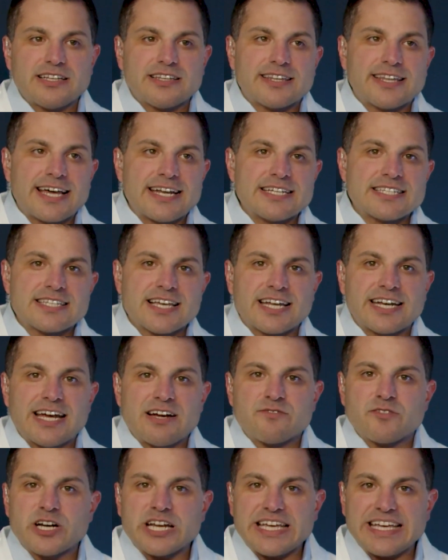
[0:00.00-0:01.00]
then is on
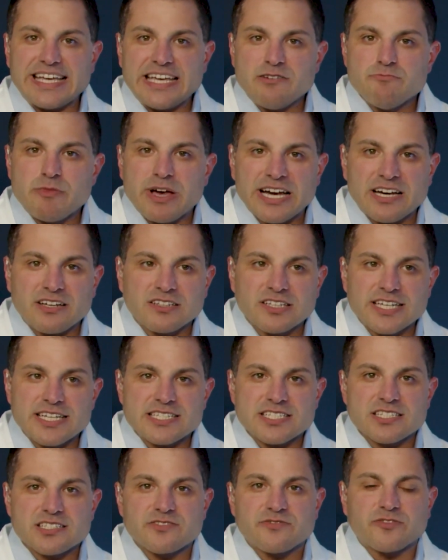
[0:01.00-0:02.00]
every email
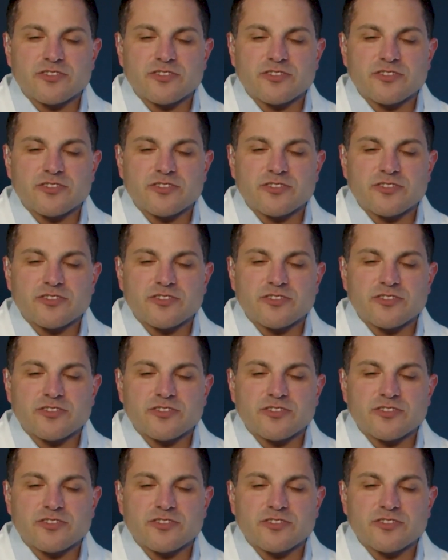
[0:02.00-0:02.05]
list